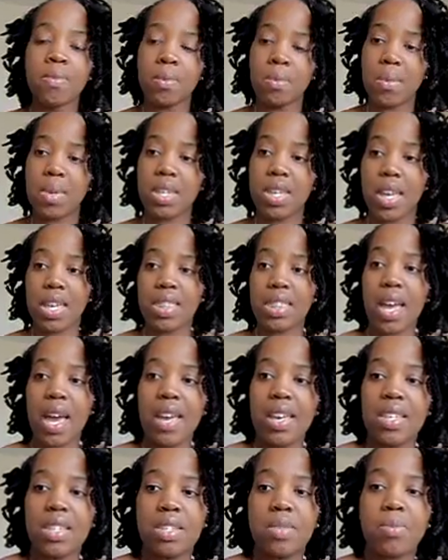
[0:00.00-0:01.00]
But yeah,
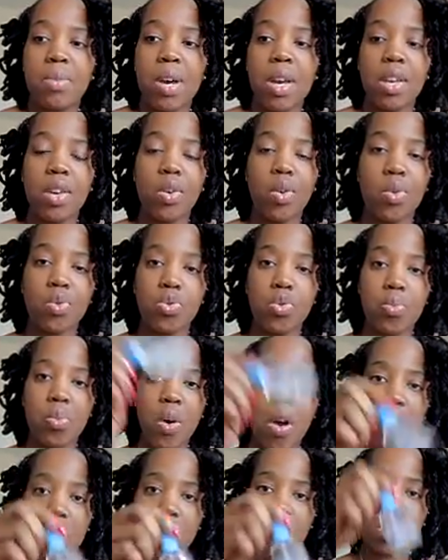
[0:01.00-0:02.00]
that is my go-to
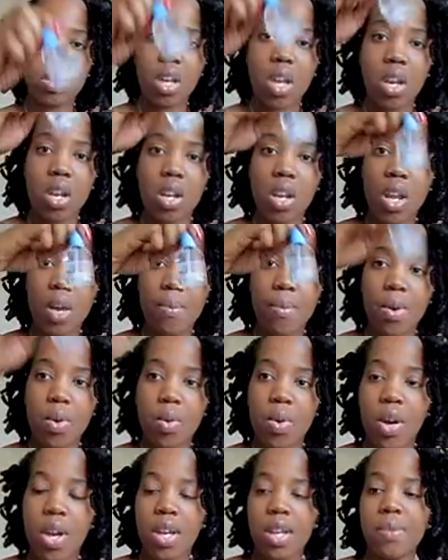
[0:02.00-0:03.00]
product. Number
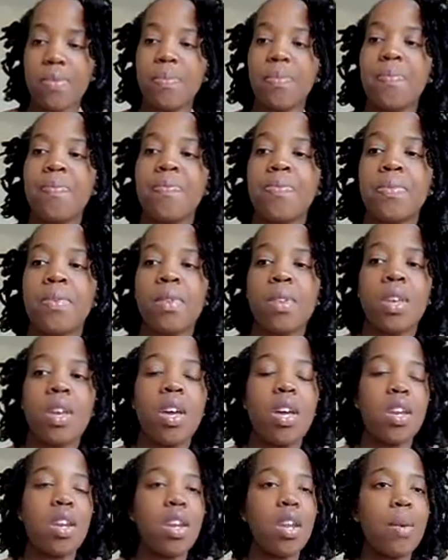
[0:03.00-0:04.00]
one.
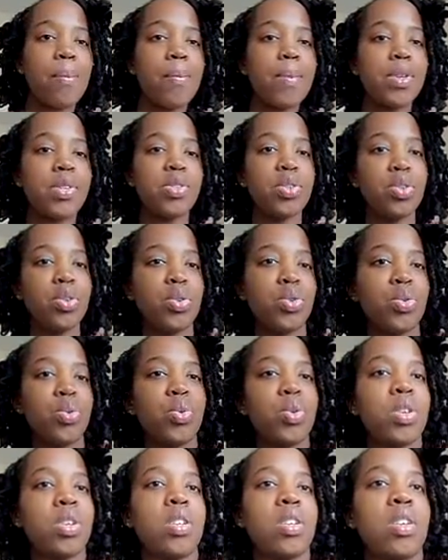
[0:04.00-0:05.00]
Number
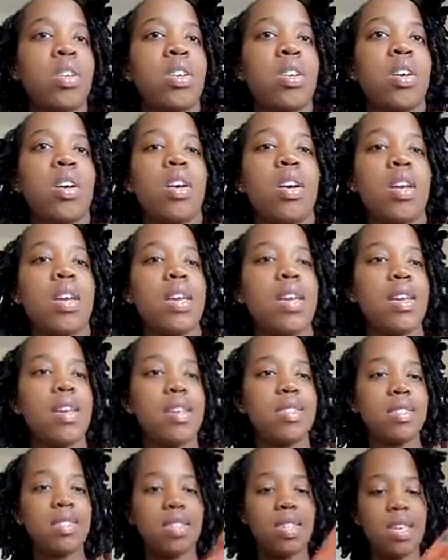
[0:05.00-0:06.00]
two
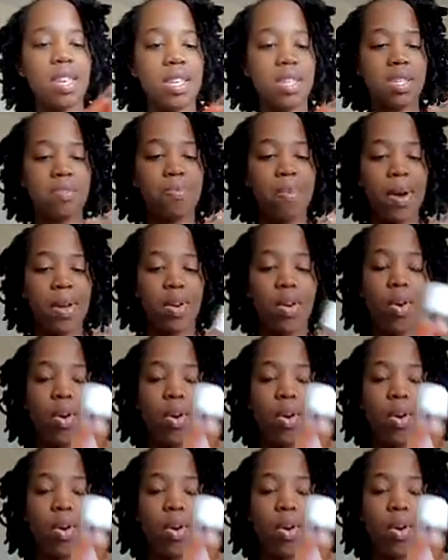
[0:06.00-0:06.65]
is this bio